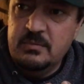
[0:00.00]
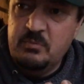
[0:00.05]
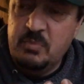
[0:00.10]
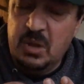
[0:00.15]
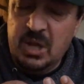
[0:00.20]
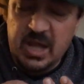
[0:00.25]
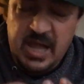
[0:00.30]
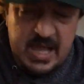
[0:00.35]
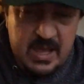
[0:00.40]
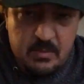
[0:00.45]

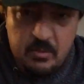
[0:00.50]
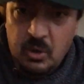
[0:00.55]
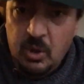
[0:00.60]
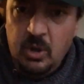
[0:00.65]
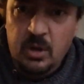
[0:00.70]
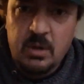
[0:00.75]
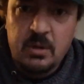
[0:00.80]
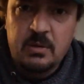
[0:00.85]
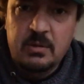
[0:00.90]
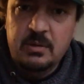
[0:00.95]

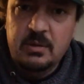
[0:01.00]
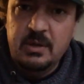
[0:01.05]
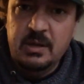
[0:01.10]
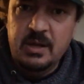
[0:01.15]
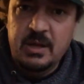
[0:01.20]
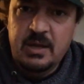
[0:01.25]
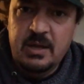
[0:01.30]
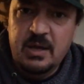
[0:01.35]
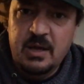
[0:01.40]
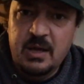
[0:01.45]
playable.
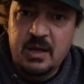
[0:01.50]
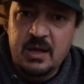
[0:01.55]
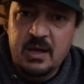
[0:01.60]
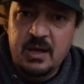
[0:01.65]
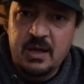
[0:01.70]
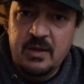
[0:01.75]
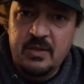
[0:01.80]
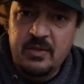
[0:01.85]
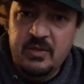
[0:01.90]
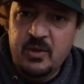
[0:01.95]

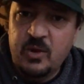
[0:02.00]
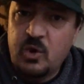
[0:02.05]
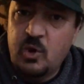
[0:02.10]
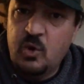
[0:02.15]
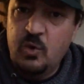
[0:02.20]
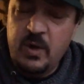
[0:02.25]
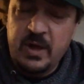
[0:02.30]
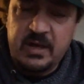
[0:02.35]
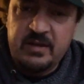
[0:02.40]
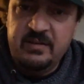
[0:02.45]
Uh, they're
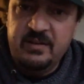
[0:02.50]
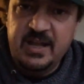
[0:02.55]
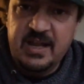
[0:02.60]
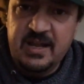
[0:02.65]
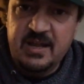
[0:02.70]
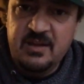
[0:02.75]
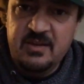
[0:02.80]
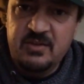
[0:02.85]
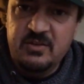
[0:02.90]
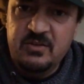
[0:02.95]
quick to
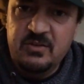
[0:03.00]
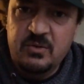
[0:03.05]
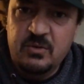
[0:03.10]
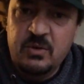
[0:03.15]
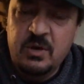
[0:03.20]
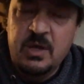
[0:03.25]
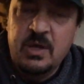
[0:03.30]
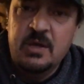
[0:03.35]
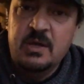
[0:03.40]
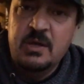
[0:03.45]
get
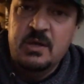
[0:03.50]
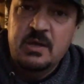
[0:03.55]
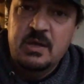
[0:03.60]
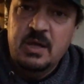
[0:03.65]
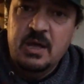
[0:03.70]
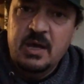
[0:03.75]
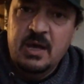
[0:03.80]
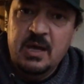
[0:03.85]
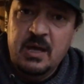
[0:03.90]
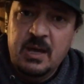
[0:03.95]
into.
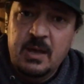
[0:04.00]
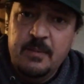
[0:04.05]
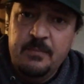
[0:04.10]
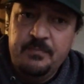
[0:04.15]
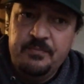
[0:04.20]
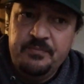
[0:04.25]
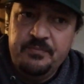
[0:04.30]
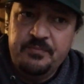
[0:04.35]
Uh,